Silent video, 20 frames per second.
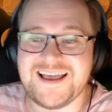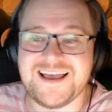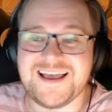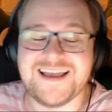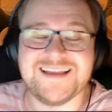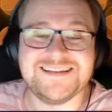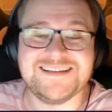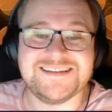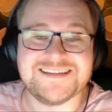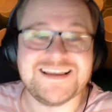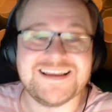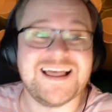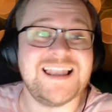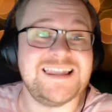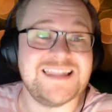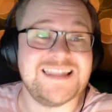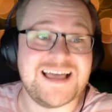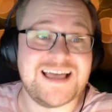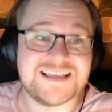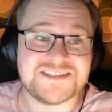And
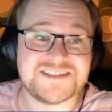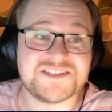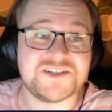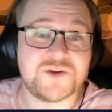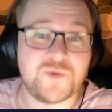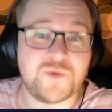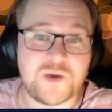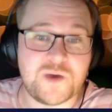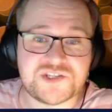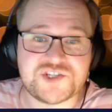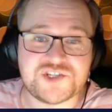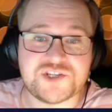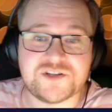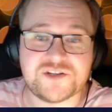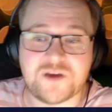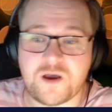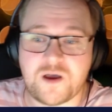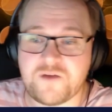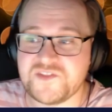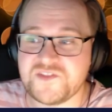last question
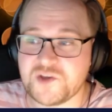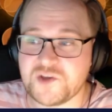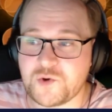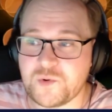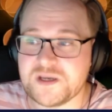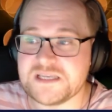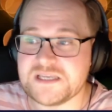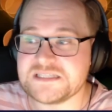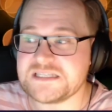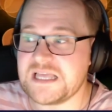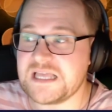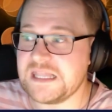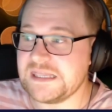of the quiz.